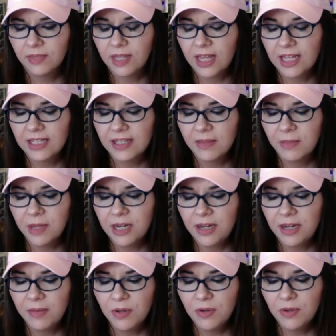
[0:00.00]
As the
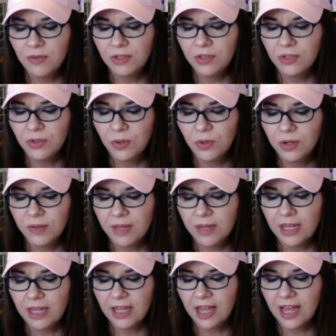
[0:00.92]
bunny moved toward
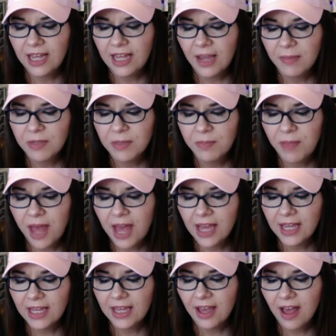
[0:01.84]
me, I kept
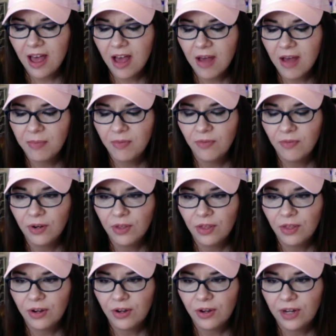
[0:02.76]
backing up
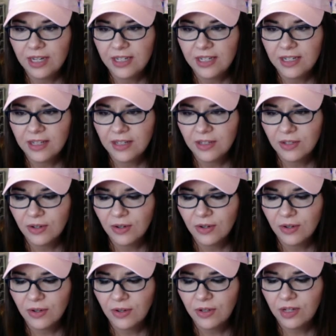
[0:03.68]
further into the
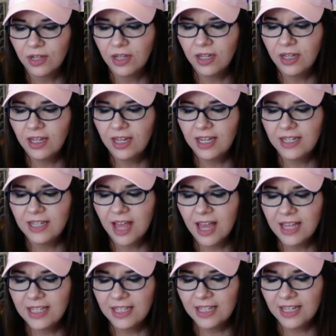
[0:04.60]
circle,
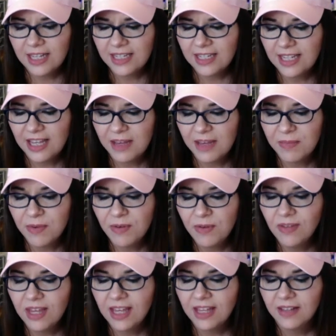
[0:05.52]
enticing it to keep
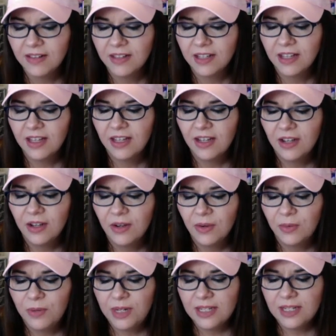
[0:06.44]
moving.
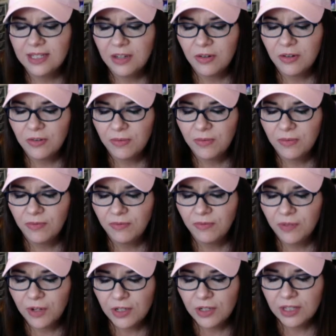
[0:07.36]
When his
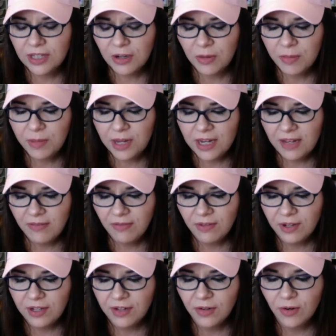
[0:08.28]
first little bunny
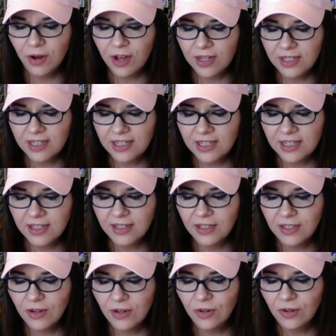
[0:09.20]
foot crossed into the
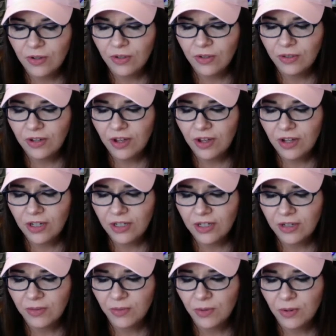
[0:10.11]
circle,
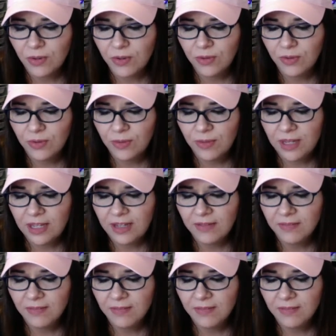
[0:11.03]
nausea rolled through me.